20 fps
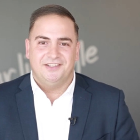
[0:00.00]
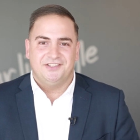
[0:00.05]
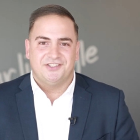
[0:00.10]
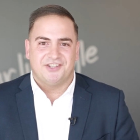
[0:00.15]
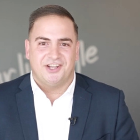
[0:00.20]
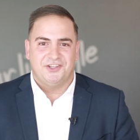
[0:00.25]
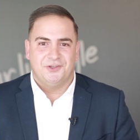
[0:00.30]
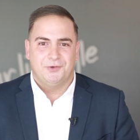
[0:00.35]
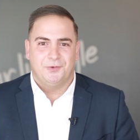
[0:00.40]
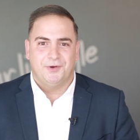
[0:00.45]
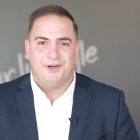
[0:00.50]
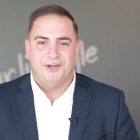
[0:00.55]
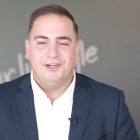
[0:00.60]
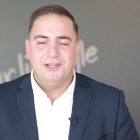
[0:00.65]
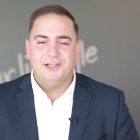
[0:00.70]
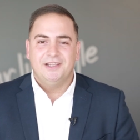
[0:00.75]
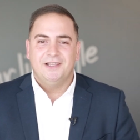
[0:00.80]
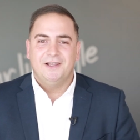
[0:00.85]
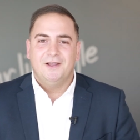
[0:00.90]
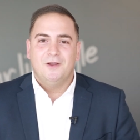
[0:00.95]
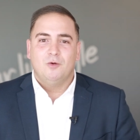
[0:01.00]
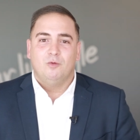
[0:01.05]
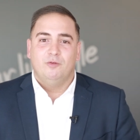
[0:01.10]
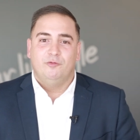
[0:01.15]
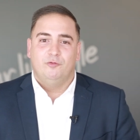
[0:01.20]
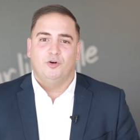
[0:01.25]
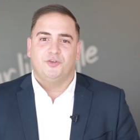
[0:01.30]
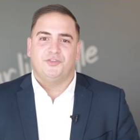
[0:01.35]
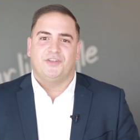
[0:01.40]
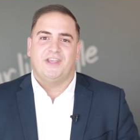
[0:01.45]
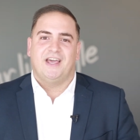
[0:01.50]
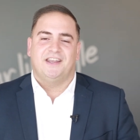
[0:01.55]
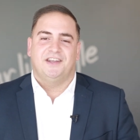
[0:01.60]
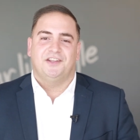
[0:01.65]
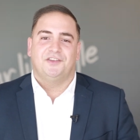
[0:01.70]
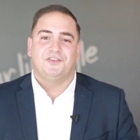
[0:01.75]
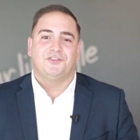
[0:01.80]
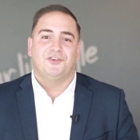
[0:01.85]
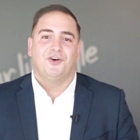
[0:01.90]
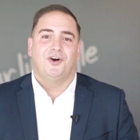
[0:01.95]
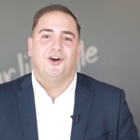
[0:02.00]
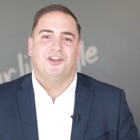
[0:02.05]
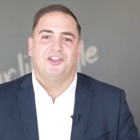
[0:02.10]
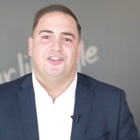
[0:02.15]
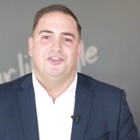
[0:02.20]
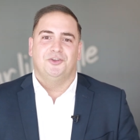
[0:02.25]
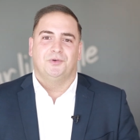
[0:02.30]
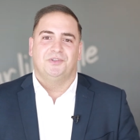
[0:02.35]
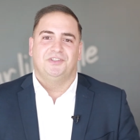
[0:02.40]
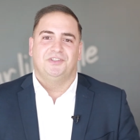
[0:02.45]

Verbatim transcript: in January, we've also had an exciting new